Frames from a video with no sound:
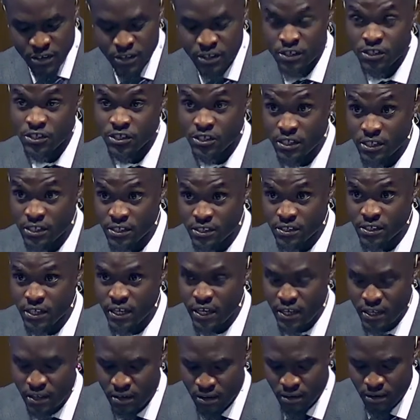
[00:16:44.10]

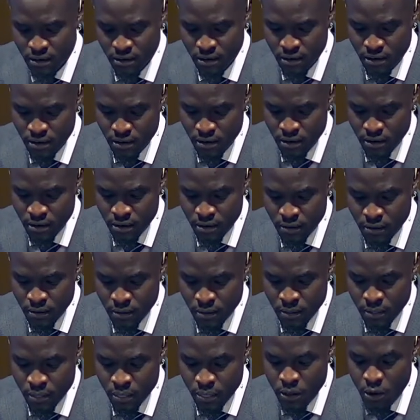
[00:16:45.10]
16,
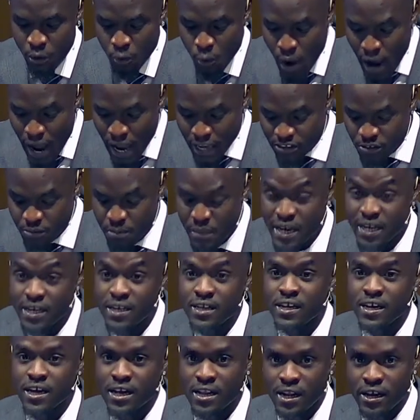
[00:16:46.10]
the wise man
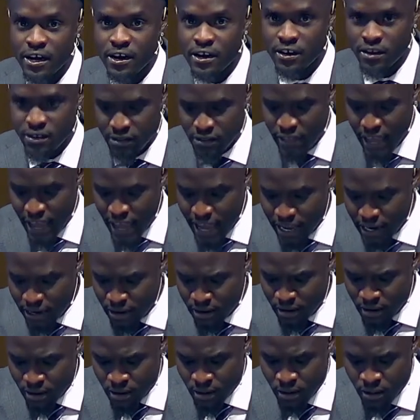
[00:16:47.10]
declared
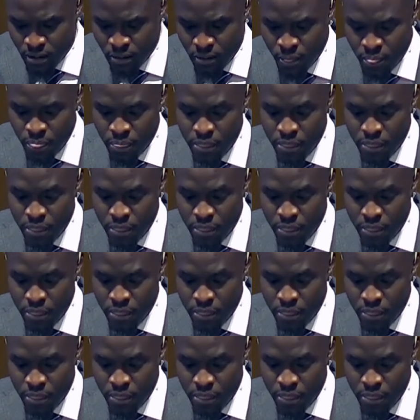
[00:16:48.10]
that